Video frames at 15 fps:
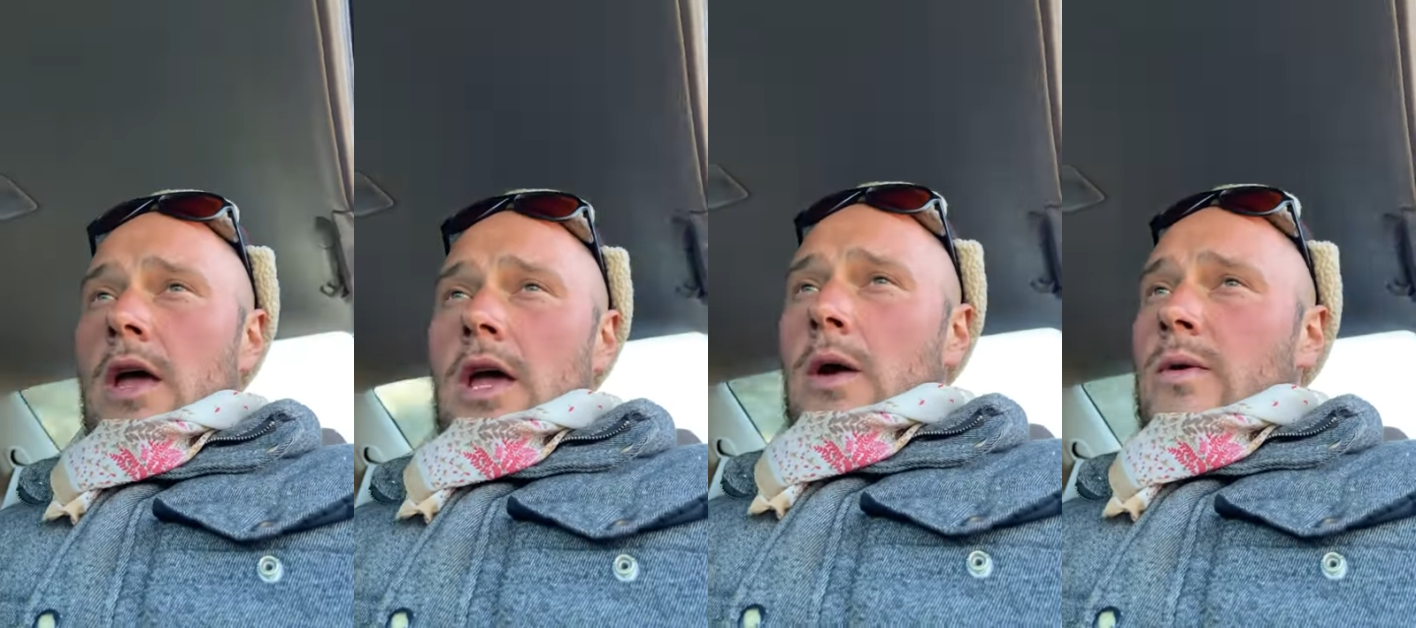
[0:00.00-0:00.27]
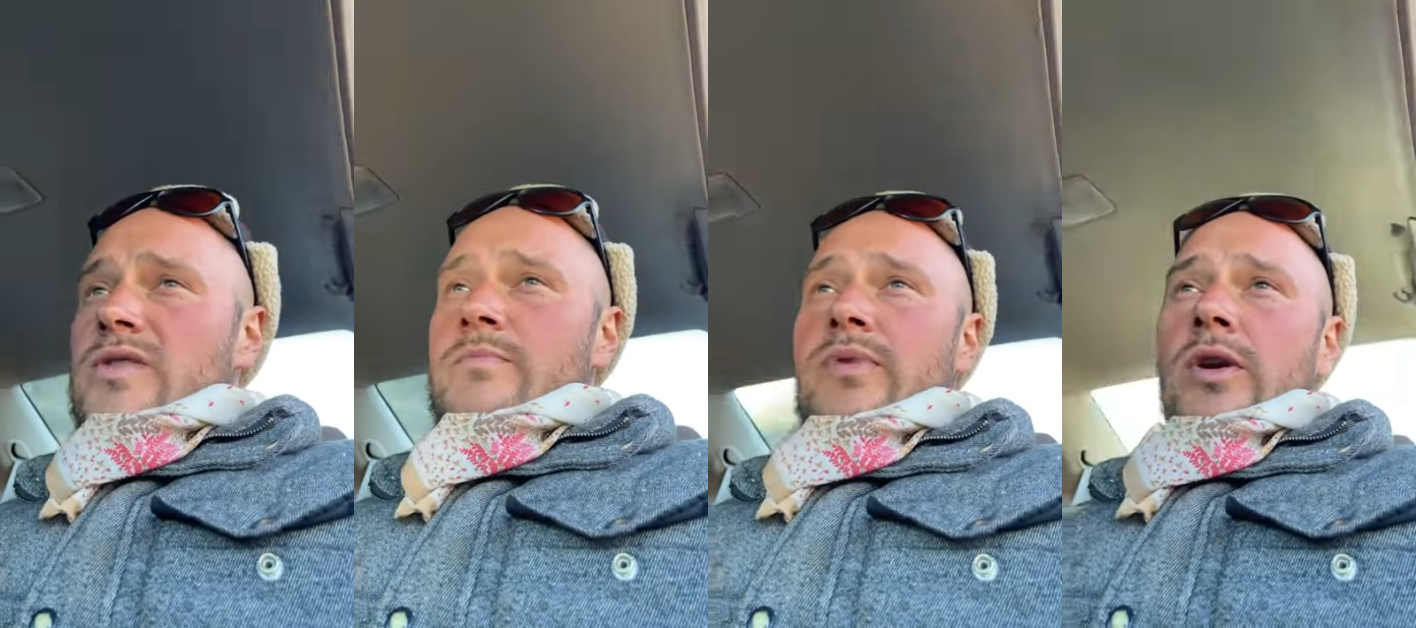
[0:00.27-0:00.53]
It
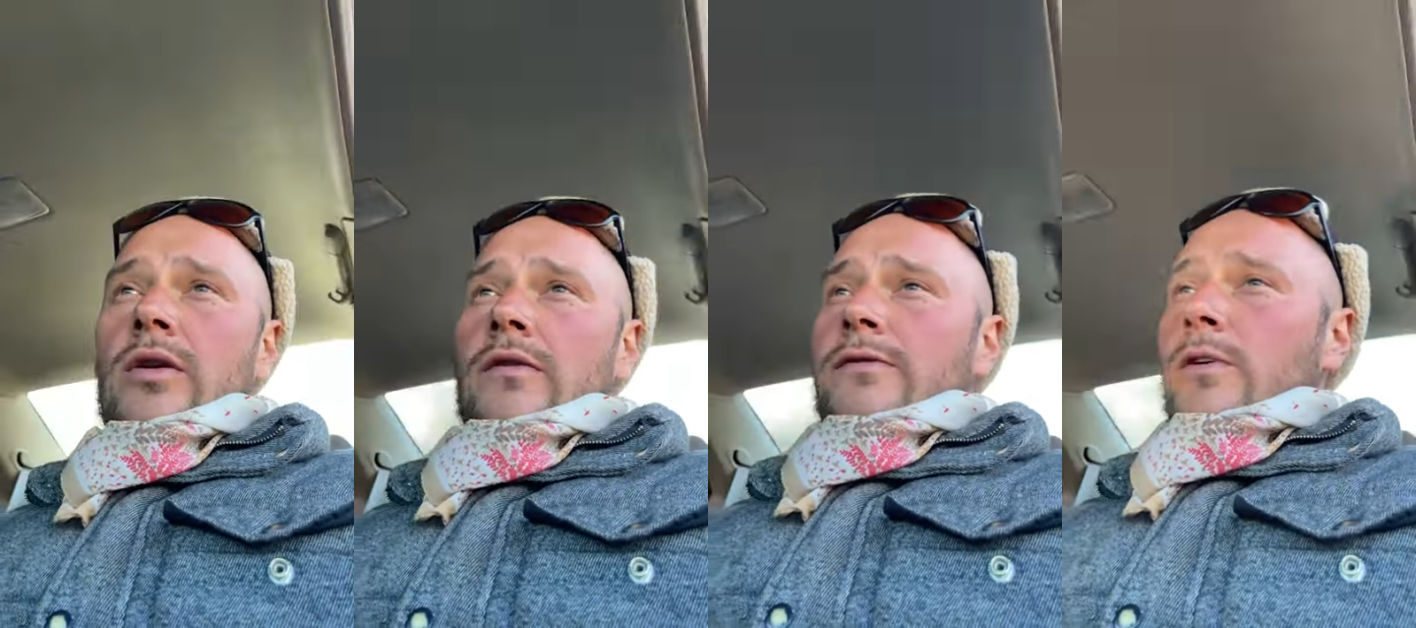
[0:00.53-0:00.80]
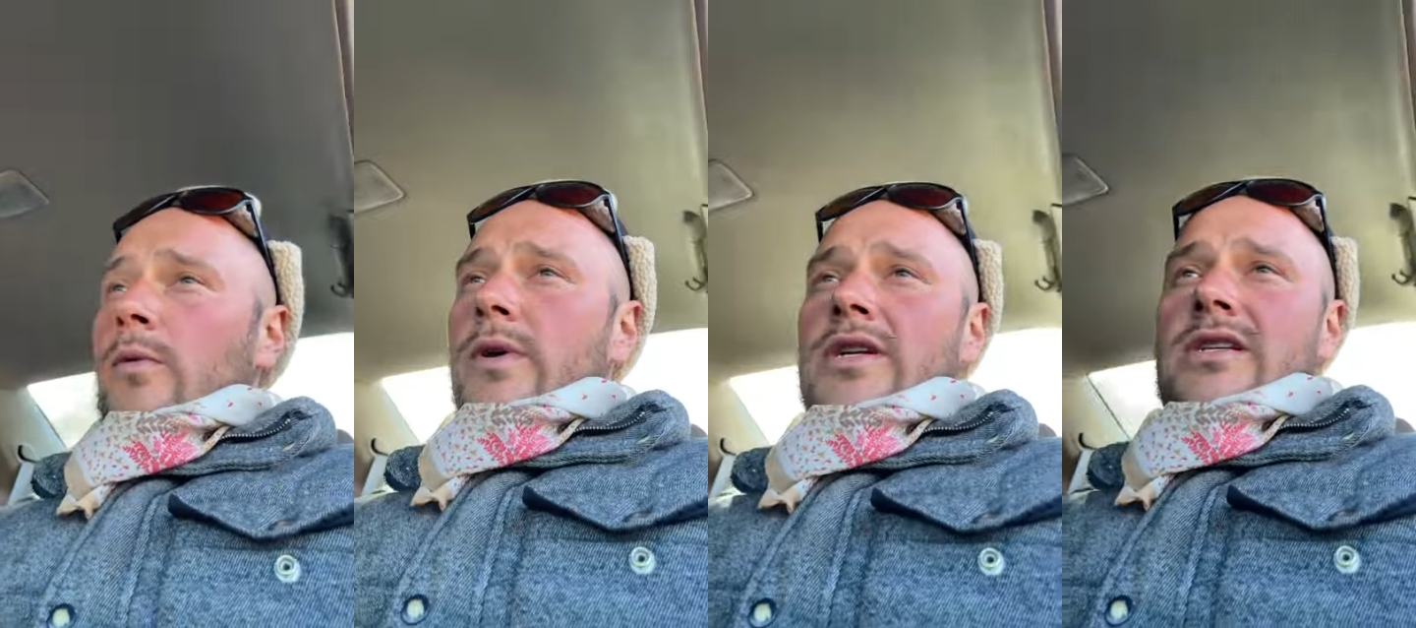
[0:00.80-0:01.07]
was beautiful.
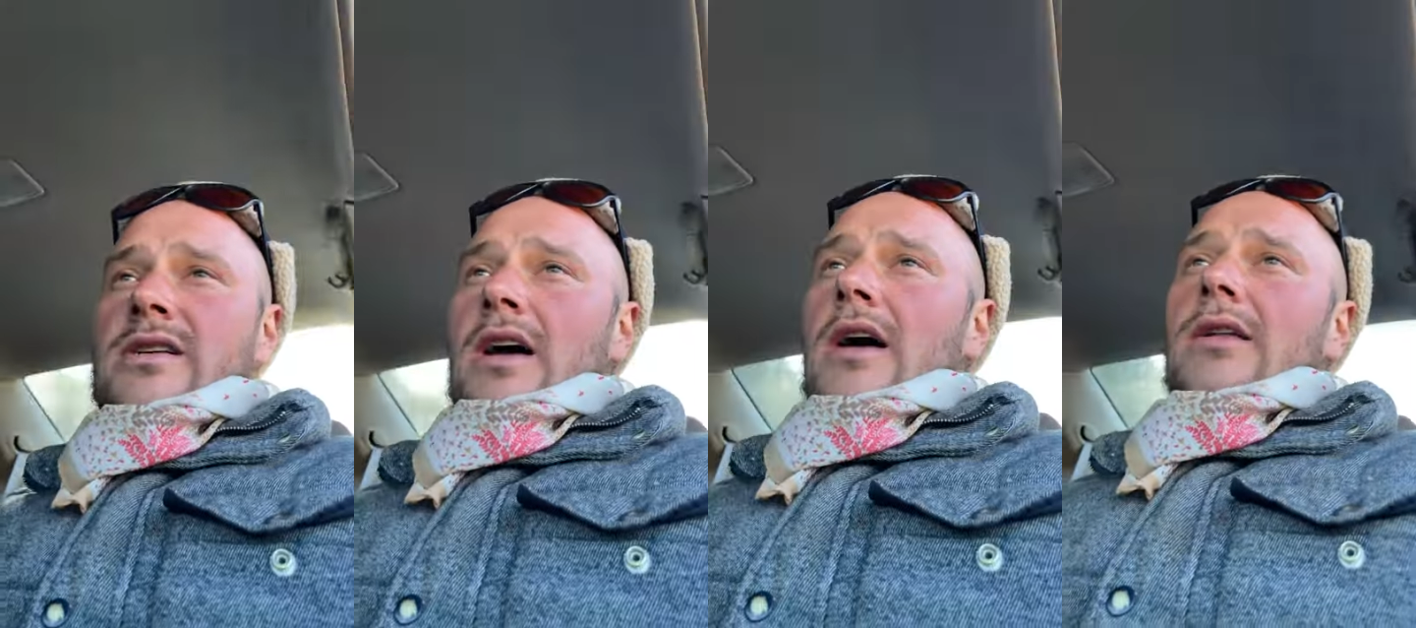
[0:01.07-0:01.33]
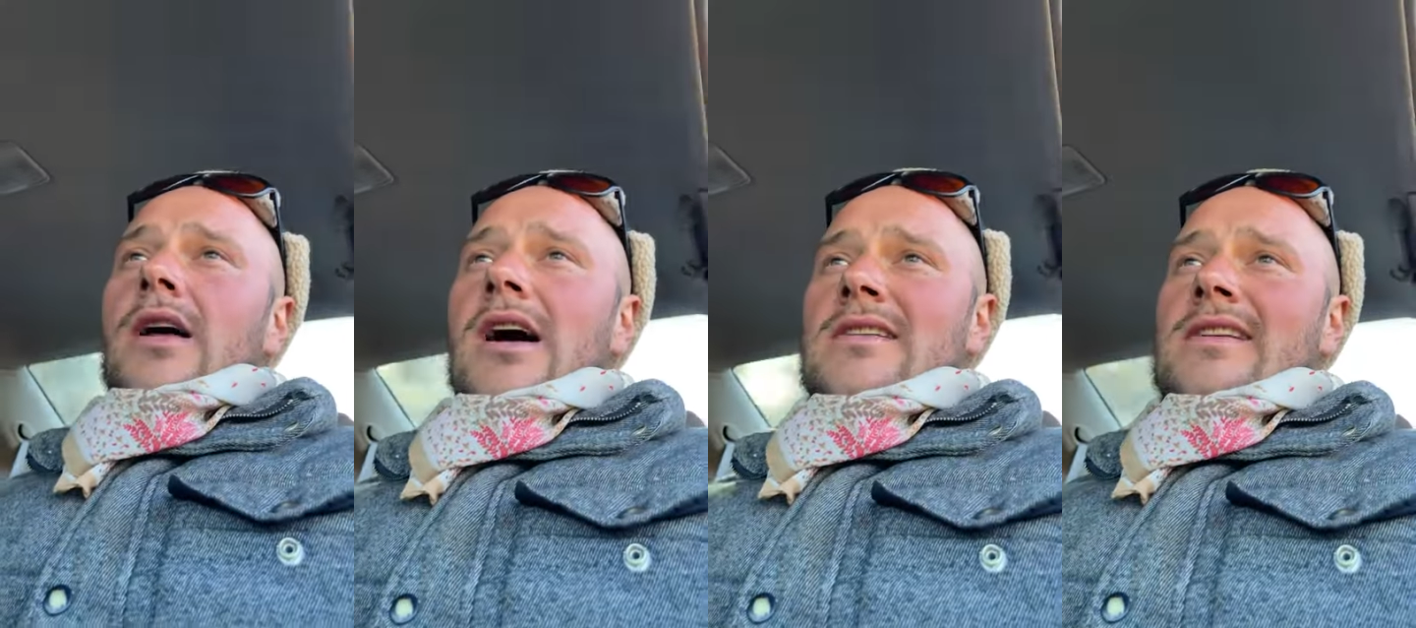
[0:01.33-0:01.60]
We just got
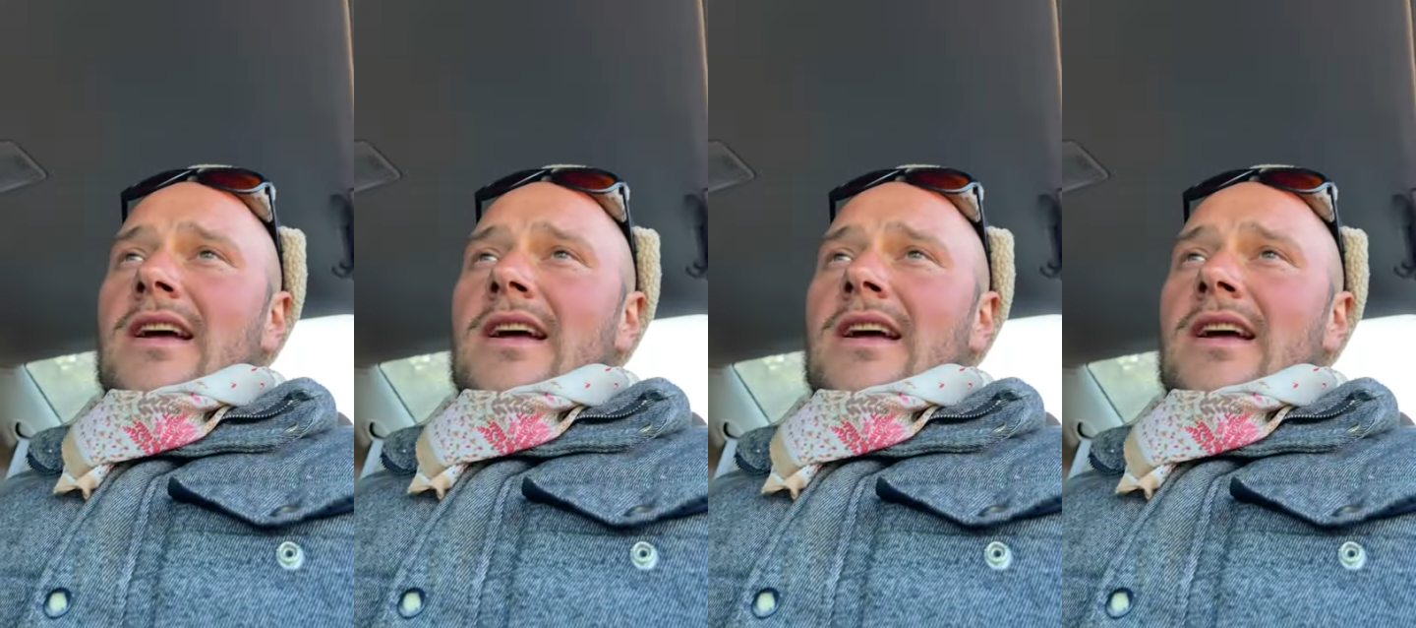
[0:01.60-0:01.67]
lost